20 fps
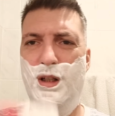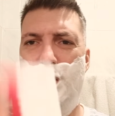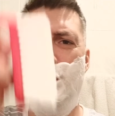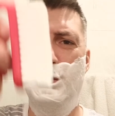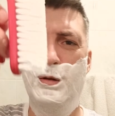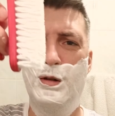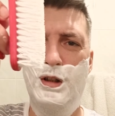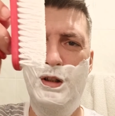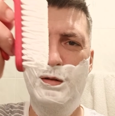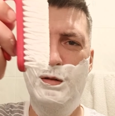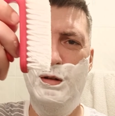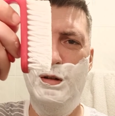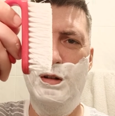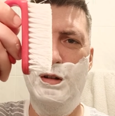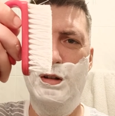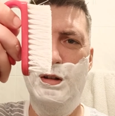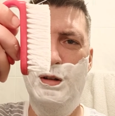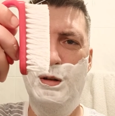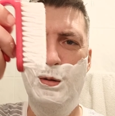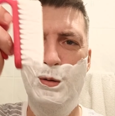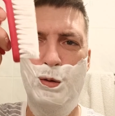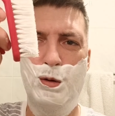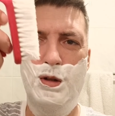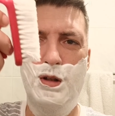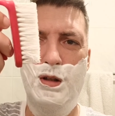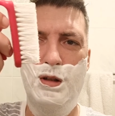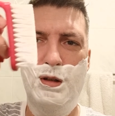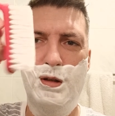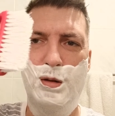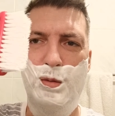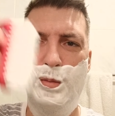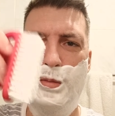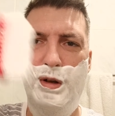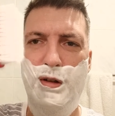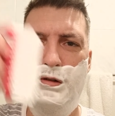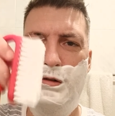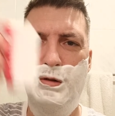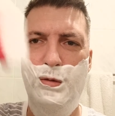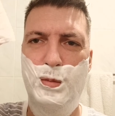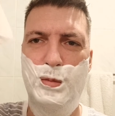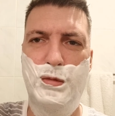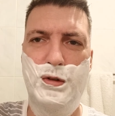I would even use this bathroom